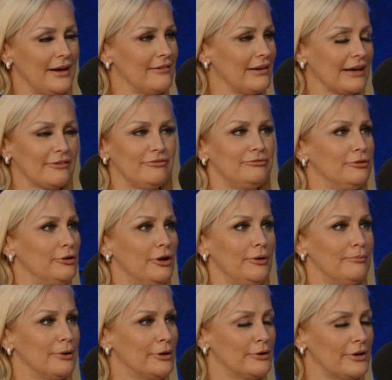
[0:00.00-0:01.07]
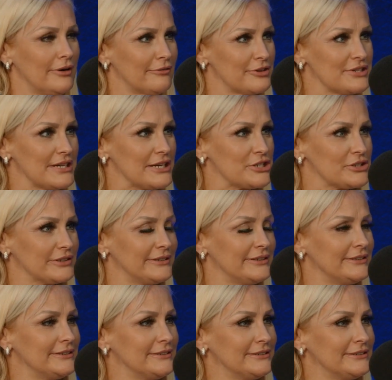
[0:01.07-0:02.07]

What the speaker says: I have like a full-on blown conversation.